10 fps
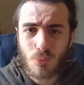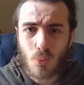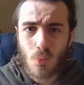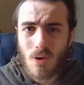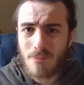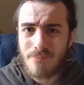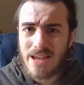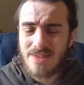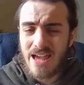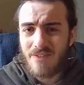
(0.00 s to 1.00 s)
what
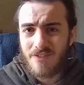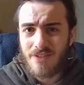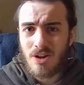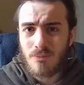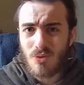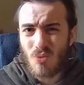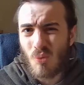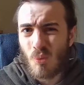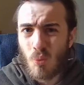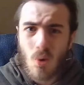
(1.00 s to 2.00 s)
made that film
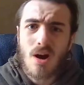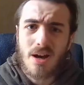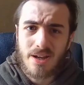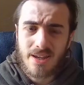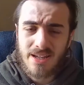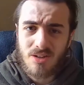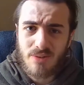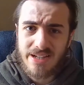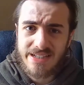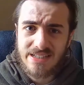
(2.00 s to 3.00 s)
work in a
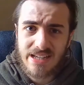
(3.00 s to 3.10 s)
way.